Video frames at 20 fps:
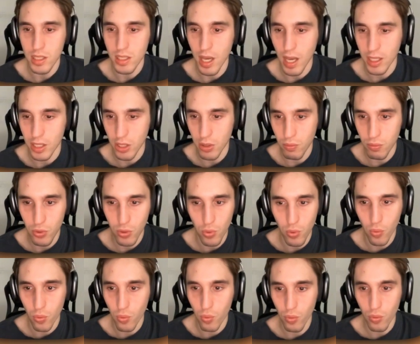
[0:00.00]
And if
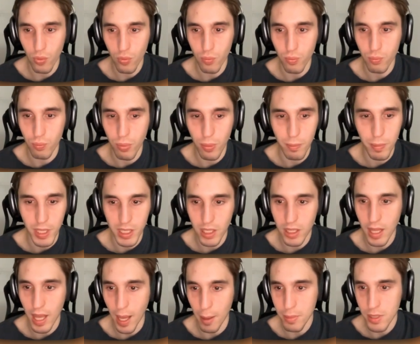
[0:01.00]
you
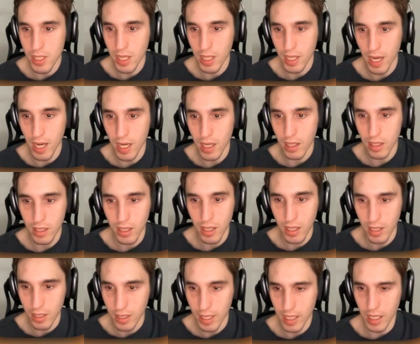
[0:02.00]
build apps
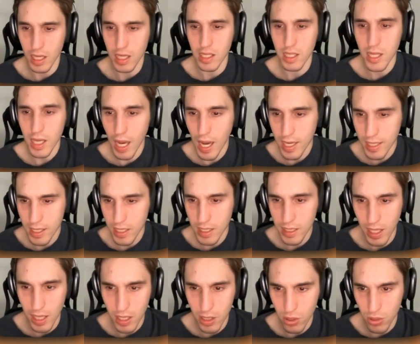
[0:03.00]
like indie hacking,
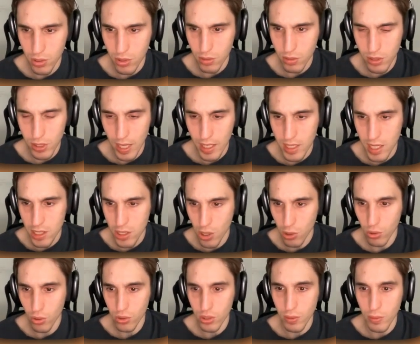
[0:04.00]
like used as a
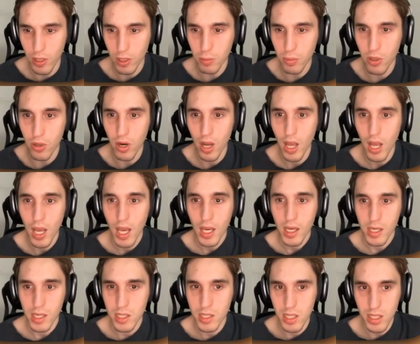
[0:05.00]
solo developer,
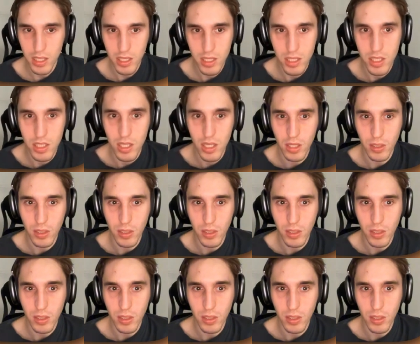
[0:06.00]
it is